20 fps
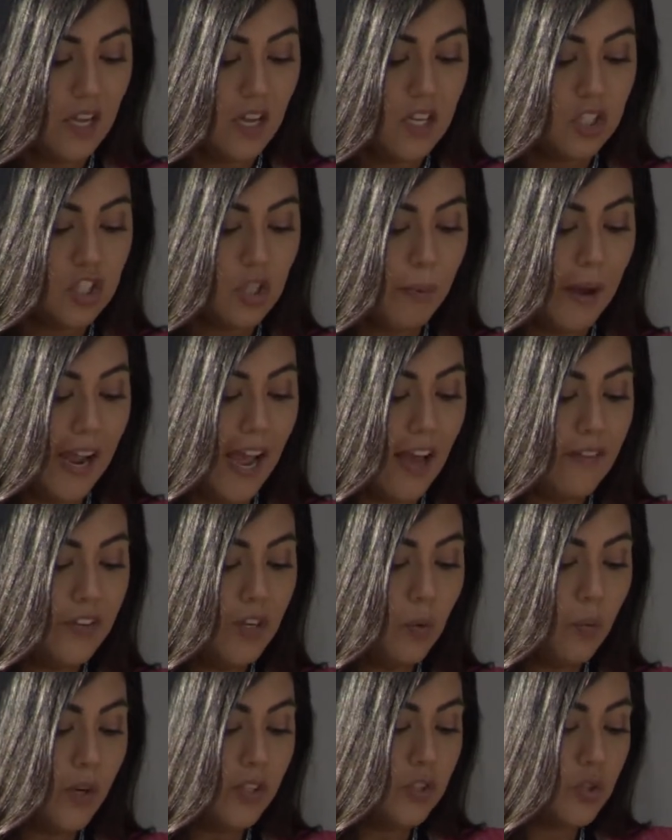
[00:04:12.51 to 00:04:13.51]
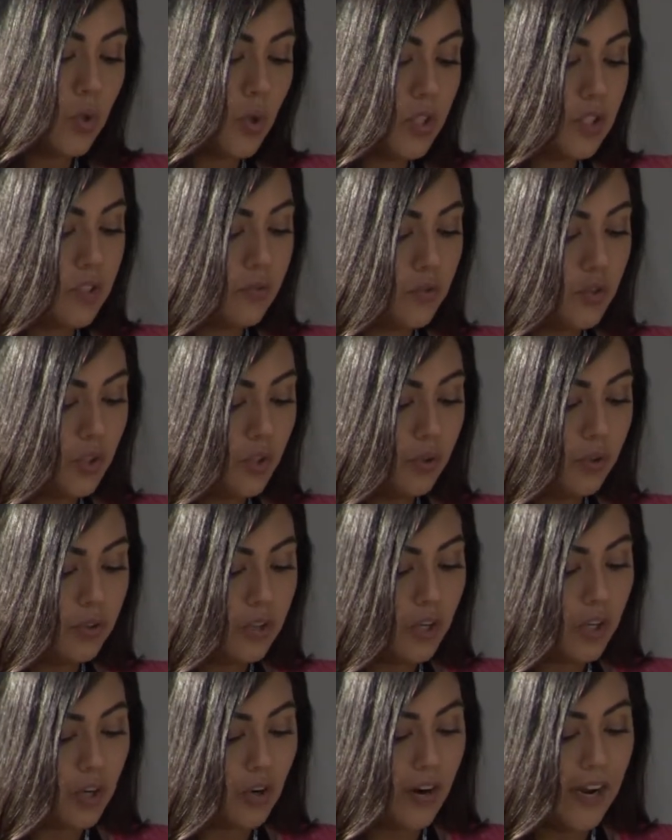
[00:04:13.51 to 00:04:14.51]
So by having one source of truth,
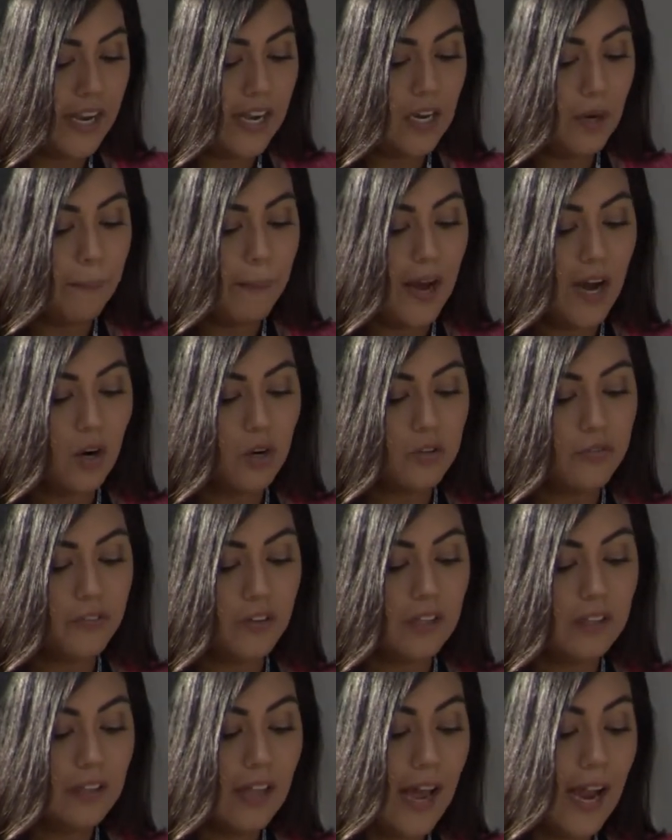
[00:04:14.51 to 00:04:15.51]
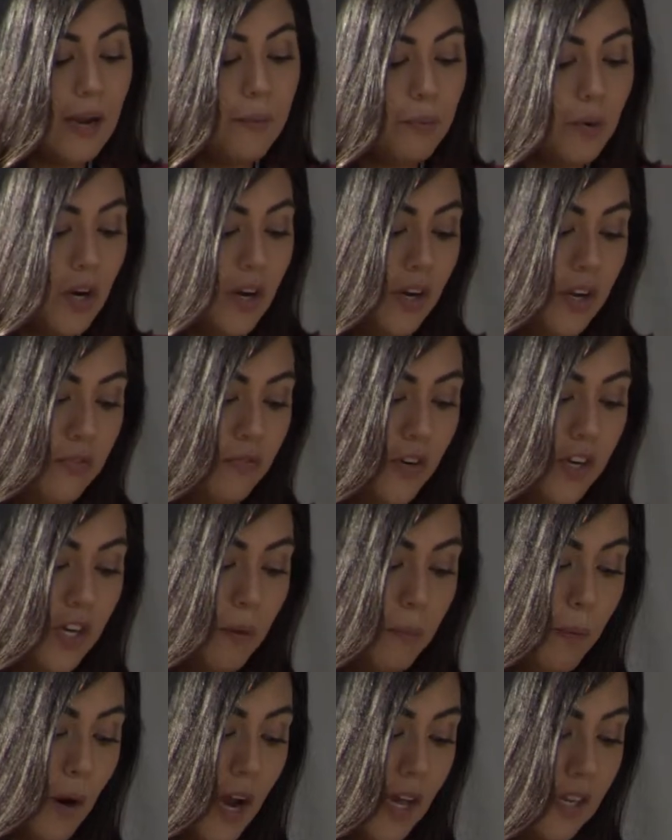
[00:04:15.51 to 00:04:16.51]
you're creating a powerful library for your
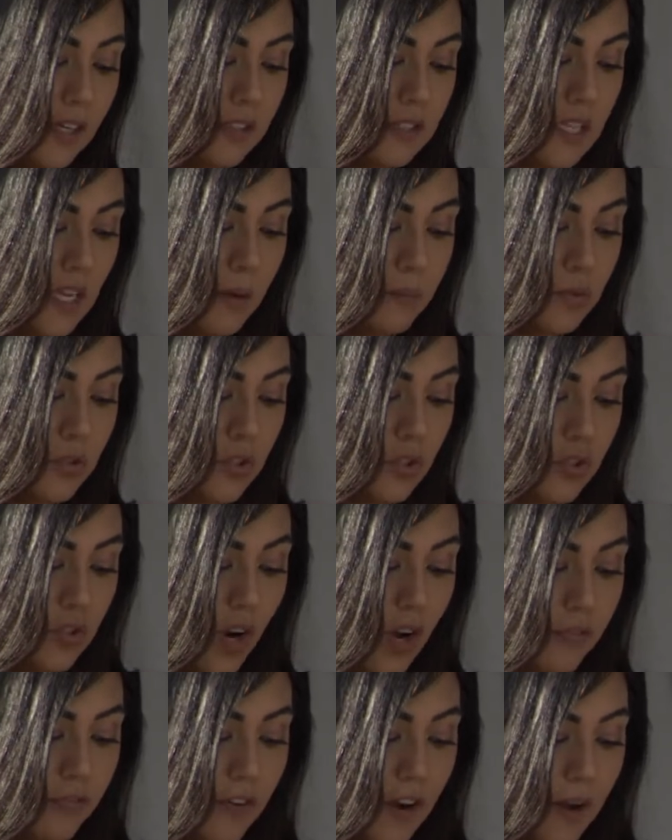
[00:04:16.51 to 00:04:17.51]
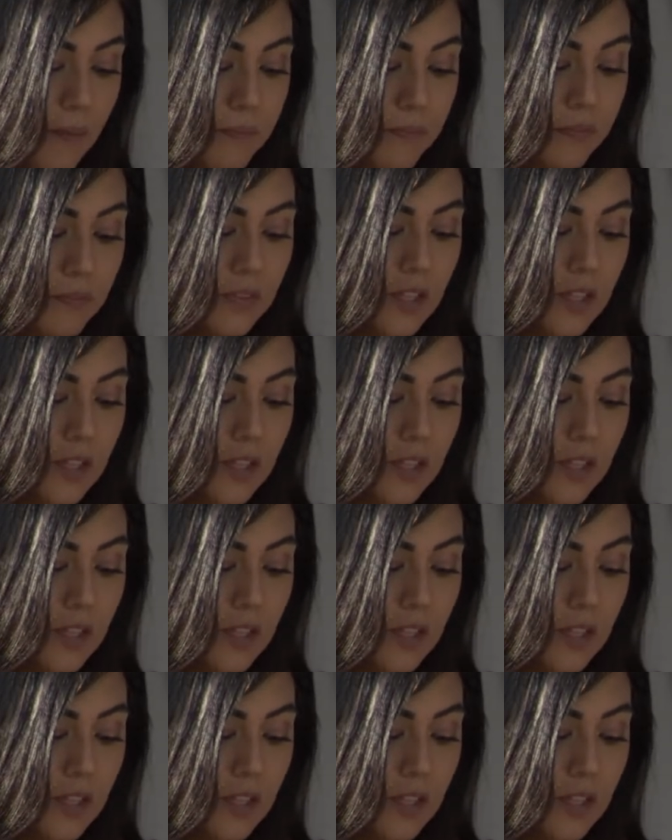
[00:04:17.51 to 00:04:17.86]
product teams to draw from.